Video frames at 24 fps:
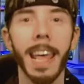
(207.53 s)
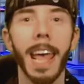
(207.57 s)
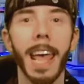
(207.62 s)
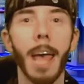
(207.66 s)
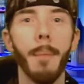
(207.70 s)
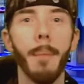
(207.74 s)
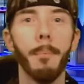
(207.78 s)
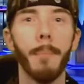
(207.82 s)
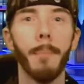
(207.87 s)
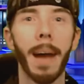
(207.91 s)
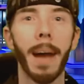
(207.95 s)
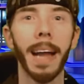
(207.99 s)

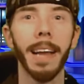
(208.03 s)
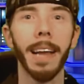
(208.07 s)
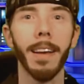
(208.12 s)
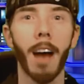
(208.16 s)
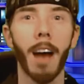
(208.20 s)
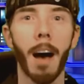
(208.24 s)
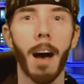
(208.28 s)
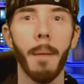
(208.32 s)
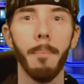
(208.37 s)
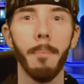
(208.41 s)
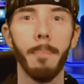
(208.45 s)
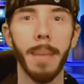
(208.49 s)
it might
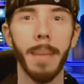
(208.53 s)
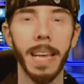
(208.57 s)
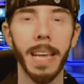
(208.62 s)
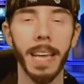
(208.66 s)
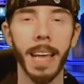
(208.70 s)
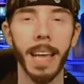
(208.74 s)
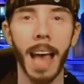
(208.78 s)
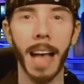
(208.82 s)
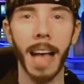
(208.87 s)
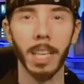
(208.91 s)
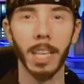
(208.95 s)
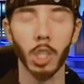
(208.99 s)
not
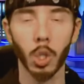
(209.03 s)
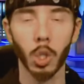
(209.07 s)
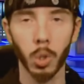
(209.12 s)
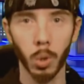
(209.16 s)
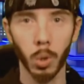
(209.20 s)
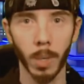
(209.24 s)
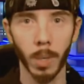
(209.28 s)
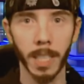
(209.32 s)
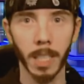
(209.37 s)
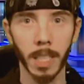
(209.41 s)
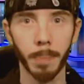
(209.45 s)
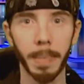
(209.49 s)
be as
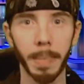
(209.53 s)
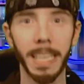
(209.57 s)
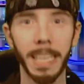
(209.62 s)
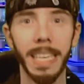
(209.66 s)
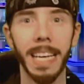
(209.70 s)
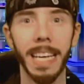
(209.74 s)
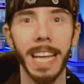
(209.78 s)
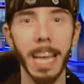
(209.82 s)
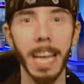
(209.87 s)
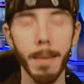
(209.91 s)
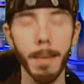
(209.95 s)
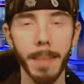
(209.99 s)
crisp
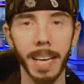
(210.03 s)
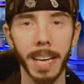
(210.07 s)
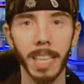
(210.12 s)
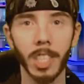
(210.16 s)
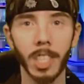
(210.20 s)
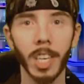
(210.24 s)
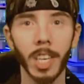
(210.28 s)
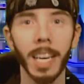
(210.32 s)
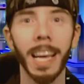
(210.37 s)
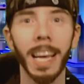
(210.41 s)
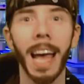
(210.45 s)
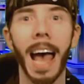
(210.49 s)
an
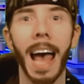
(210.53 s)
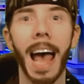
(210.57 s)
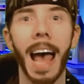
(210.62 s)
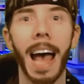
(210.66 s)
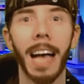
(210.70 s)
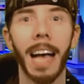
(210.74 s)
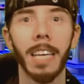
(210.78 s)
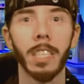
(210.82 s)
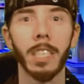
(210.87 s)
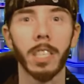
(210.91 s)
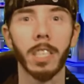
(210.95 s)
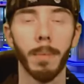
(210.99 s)
image
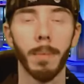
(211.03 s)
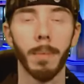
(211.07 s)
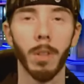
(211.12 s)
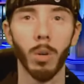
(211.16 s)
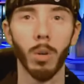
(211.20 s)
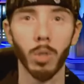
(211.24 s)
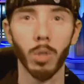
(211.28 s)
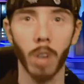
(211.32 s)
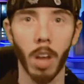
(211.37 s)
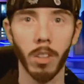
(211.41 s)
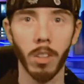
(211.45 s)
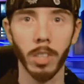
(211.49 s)
as some of
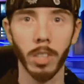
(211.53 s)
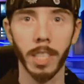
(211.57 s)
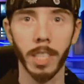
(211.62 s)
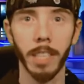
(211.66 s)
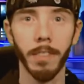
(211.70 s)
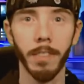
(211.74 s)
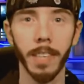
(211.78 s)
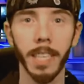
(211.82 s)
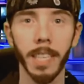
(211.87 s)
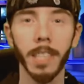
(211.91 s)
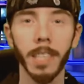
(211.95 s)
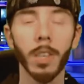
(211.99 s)
those other
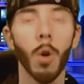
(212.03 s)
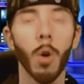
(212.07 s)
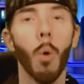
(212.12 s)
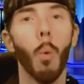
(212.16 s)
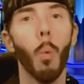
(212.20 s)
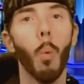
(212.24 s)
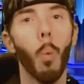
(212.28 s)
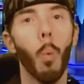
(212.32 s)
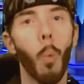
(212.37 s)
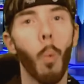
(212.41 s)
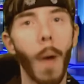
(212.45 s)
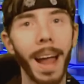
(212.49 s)
TVs
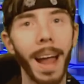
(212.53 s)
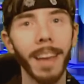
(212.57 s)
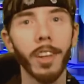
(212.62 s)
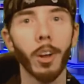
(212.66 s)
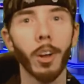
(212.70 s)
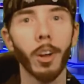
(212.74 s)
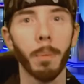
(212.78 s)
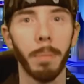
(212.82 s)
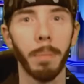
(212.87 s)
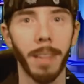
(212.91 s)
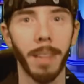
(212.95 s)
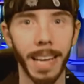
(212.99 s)
when
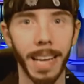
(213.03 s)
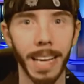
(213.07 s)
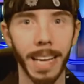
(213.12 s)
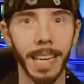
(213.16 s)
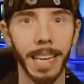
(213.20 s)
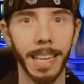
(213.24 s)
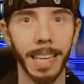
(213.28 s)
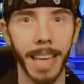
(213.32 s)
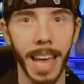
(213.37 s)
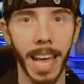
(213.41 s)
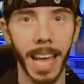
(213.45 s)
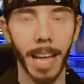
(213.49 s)
you're
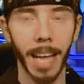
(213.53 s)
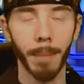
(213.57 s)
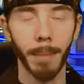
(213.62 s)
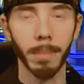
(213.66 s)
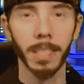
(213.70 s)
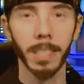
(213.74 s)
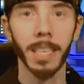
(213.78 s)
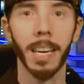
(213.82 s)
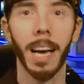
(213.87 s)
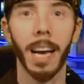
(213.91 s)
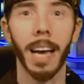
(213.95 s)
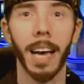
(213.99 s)
playing
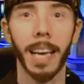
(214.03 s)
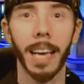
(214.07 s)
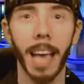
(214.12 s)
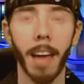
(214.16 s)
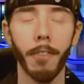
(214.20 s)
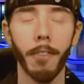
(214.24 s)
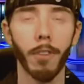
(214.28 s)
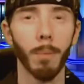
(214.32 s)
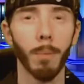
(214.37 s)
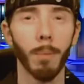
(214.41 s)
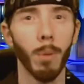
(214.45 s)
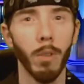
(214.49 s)
games.
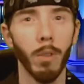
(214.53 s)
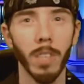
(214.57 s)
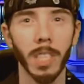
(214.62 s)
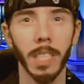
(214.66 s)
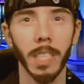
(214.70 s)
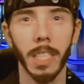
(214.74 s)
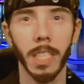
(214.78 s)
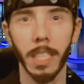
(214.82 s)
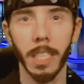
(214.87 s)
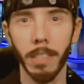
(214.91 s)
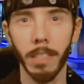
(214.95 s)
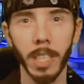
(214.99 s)
Again, for movies
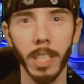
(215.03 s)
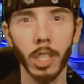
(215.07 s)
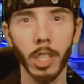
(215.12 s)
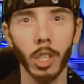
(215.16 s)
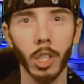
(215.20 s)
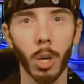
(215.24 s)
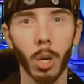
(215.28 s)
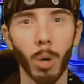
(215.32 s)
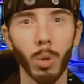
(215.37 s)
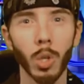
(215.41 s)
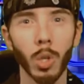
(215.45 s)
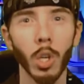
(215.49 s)
and TV
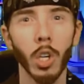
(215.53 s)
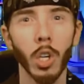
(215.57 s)
shows,